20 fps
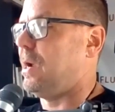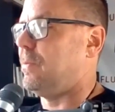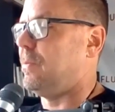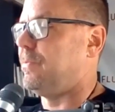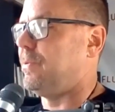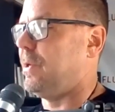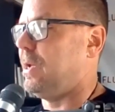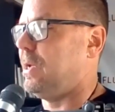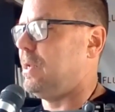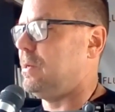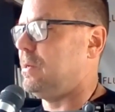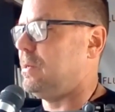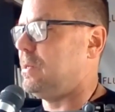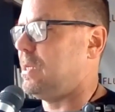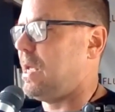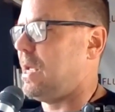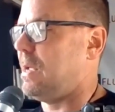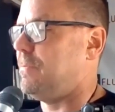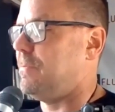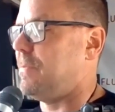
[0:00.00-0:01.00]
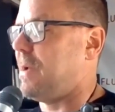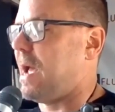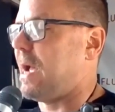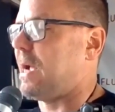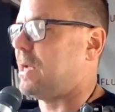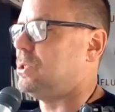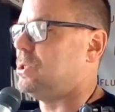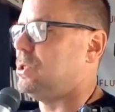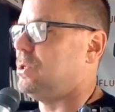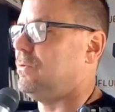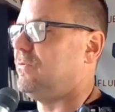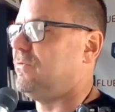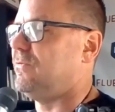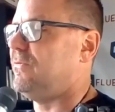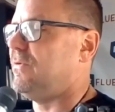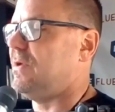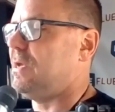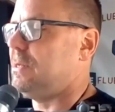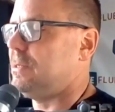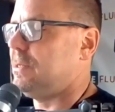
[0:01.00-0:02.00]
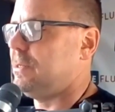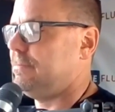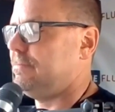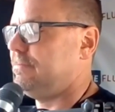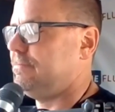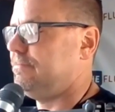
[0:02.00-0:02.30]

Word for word: airplane came back to his feet.